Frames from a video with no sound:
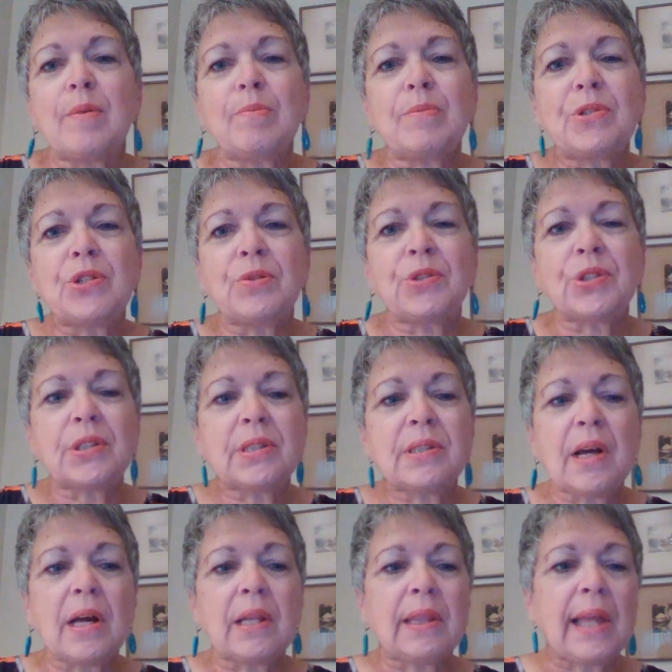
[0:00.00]
to just
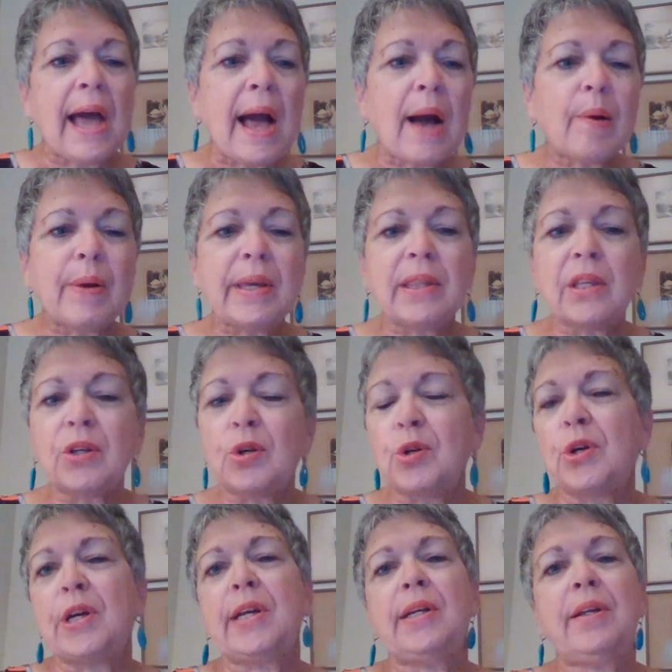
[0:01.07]
allowing the
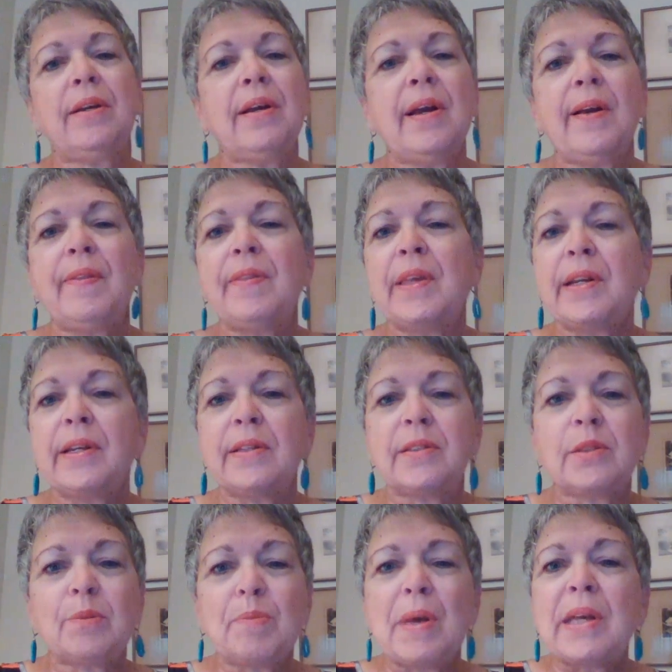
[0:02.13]
good that
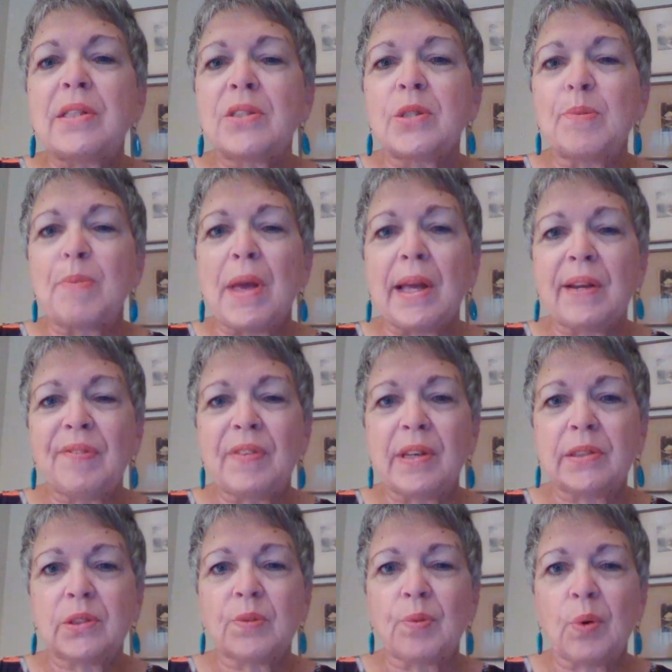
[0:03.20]
is meant to
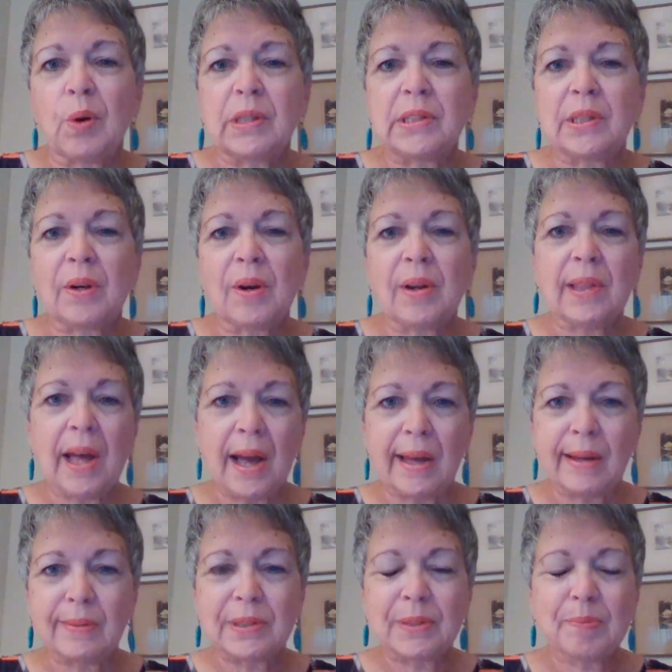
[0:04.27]
manifest for us in our
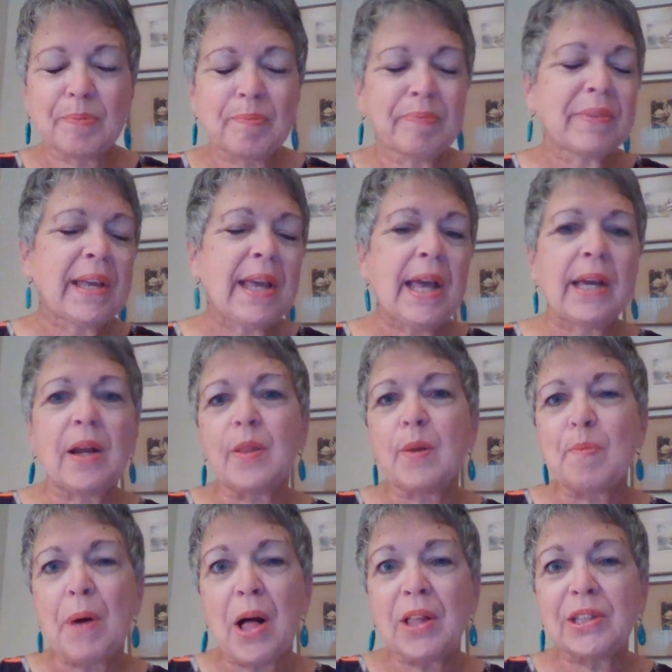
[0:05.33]
lives. And I'll
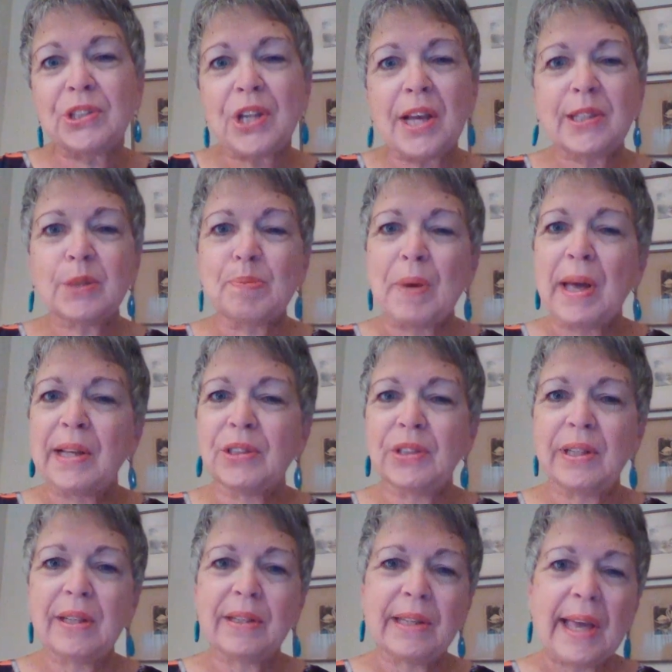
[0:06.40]
apologize, my
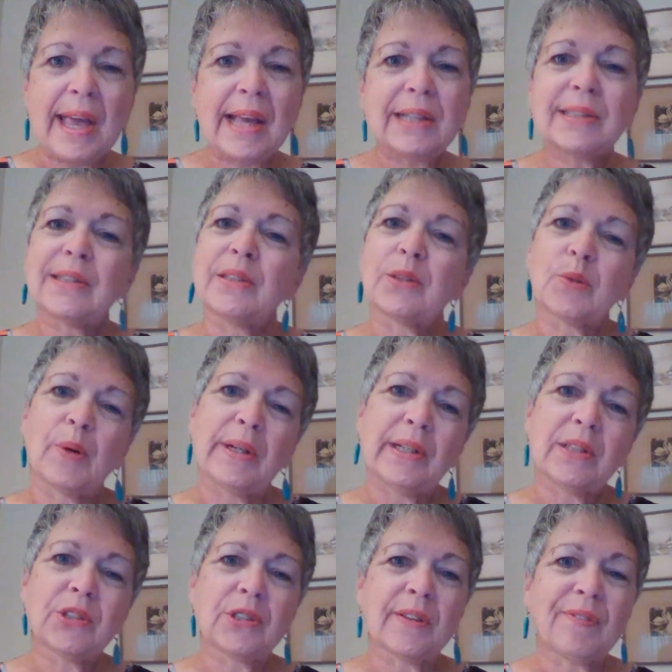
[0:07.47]
gaze is going
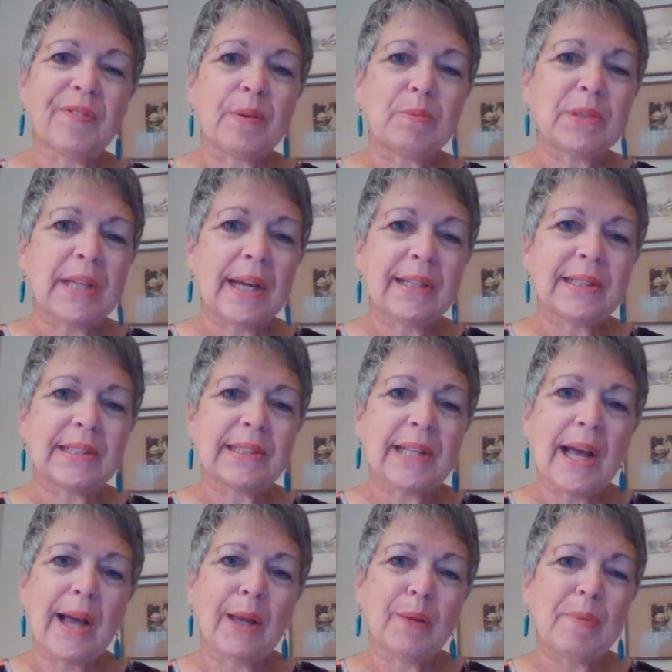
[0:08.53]
to shift from side to side